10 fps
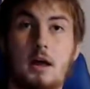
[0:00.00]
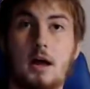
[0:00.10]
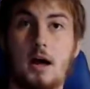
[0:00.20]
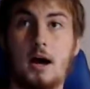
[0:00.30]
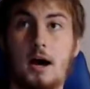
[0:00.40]

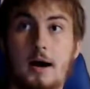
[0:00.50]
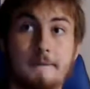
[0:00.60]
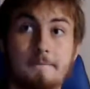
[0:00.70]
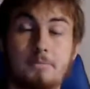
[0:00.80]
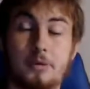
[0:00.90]

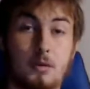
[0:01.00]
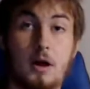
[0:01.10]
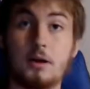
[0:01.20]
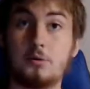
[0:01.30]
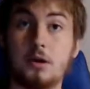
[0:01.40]
A
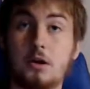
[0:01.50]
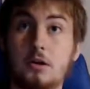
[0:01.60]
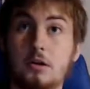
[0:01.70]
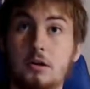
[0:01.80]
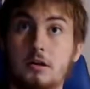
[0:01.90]
lot of
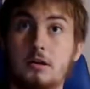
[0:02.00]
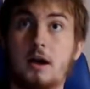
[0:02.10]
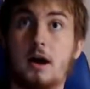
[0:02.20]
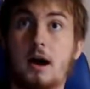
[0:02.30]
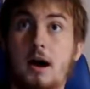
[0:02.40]
winners.
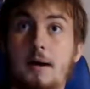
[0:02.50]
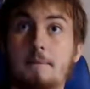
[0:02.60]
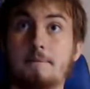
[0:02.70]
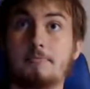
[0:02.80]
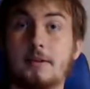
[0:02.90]

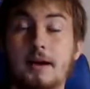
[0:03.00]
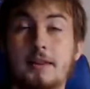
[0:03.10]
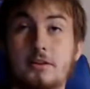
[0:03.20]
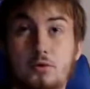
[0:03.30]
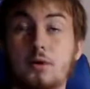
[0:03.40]
I
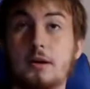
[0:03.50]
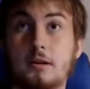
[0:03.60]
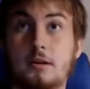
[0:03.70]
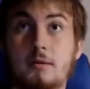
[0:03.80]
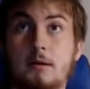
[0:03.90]
think Truex
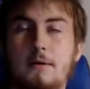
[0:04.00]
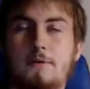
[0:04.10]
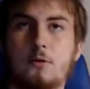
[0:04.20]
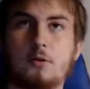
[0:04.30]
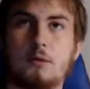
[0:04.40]
is going to be a
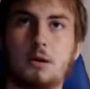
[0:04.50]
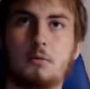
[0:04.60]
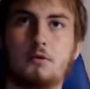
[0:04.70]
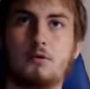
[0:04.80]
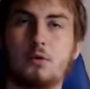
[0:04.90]

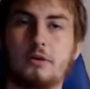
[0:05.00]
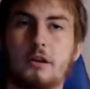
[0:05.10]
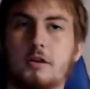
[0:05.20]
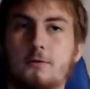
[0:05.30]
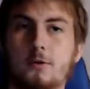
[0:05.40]
formidable force
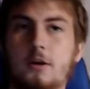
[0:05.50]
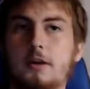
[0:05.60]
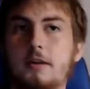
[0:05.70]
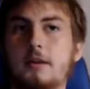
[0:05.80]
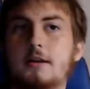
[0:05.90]
at the
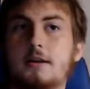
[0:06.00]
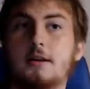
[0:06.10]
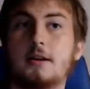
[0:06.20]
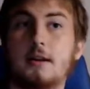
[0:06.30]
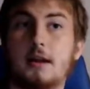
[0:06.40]
front.
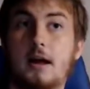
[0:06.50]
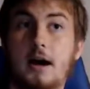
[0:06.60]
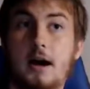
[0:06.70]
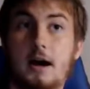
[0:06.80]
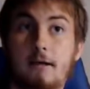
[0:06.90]

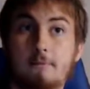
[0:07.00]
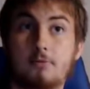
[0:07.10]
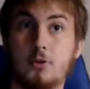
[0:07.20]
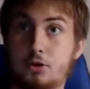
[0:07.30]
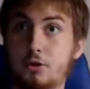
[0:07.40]

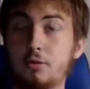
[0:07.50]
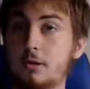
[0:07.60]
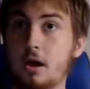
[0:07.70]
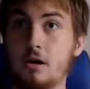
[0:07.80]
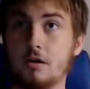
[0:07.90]
The choose
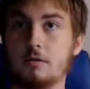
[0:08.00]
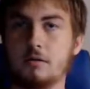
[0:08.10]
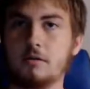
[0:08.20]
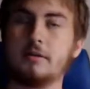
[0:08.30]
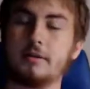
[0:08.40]

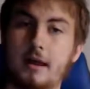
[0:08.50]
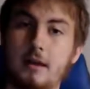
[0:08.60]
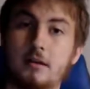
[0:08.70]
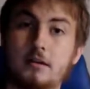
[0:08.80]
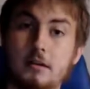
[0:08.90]
cone,
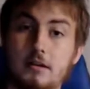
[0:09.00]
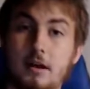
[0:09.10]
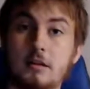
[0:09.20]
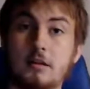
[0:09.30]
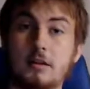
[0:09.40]
because
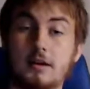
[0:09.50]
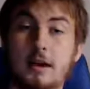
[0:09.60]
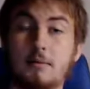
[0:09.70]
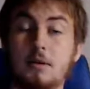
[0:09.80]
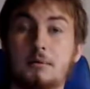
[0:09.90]
that's something that
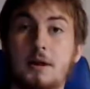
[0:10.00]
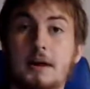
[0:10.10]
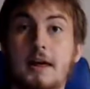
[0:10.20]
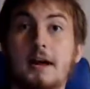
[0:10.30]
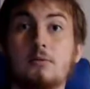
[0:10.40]
came into
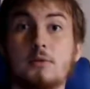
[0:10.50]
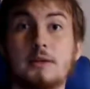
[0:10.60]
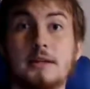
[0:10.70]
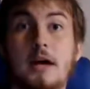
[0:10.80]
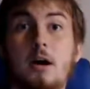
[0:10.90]
play, that
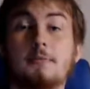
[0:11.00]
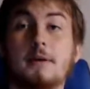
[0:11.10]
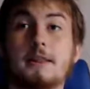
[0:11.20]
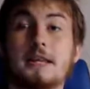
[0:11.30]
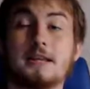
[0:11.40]
really helped,
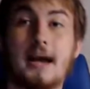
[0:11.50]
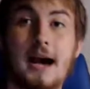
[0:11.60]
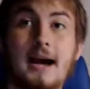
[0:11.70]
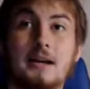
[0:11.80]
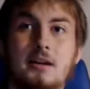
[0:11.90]
I think,
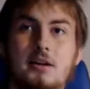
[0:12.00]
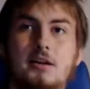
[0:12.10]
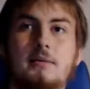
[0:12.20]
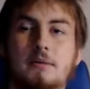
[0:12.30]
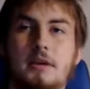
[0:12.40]
Ty
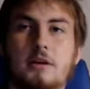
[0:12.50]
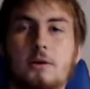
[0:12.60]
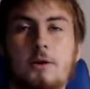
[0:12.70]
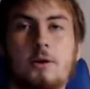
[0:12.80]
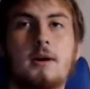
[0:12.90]
Dillon in
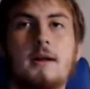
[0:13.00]
particular